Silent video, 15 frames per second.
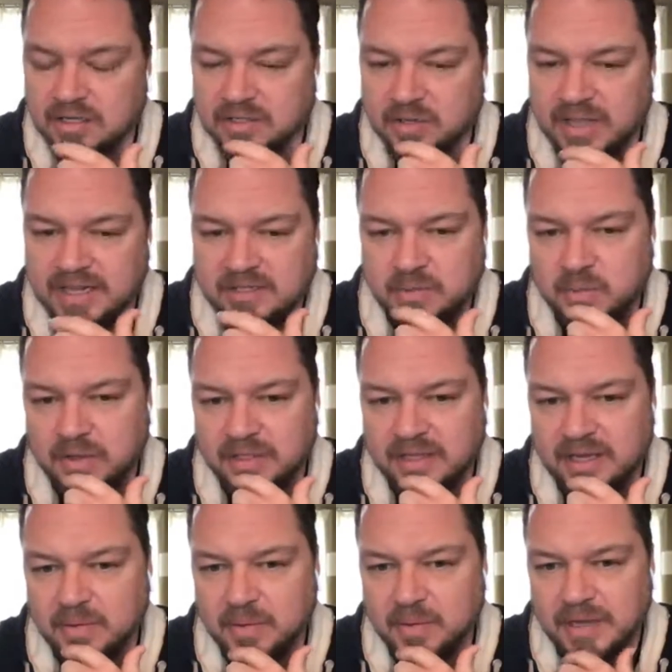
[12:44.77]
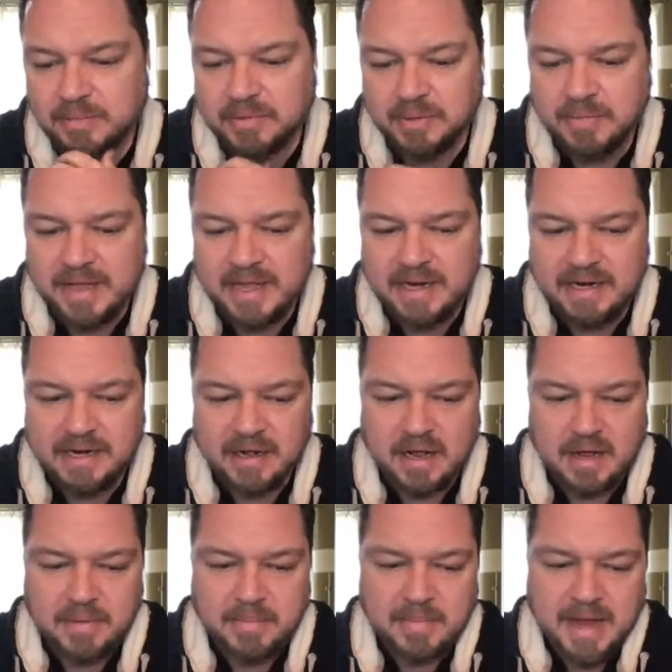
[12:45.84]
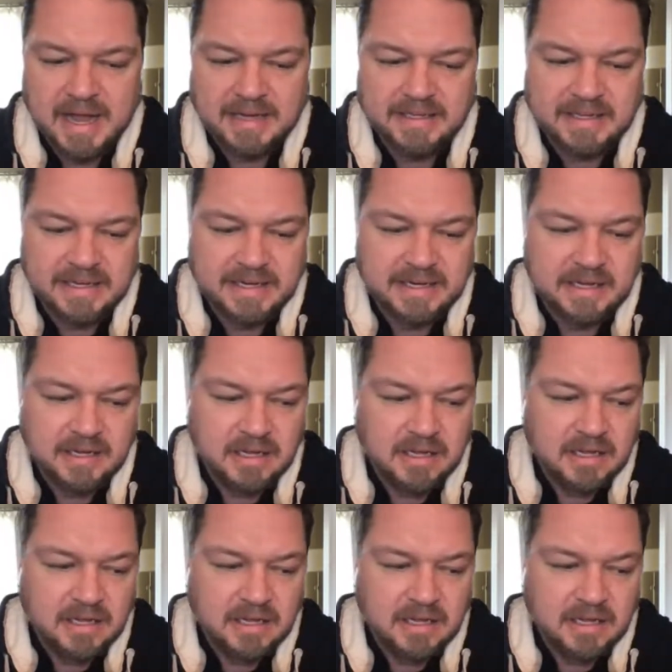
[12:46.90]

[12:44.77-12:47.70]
So that's one thing we implemented. I did